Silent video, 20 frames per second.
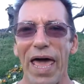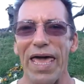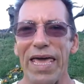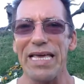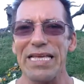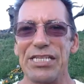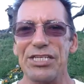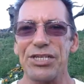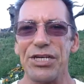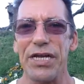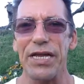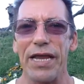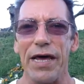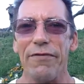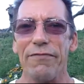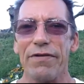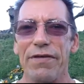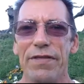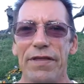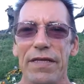each and
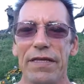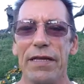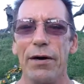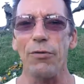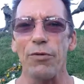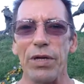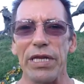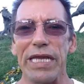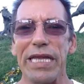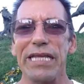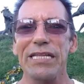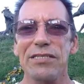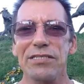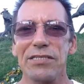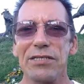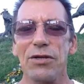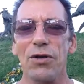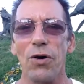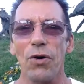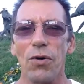everything that we need
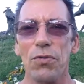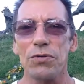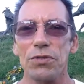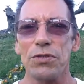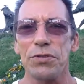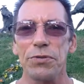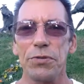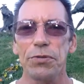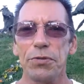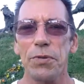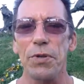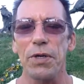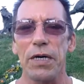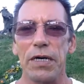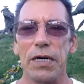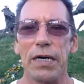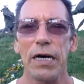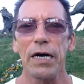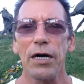to know to uh,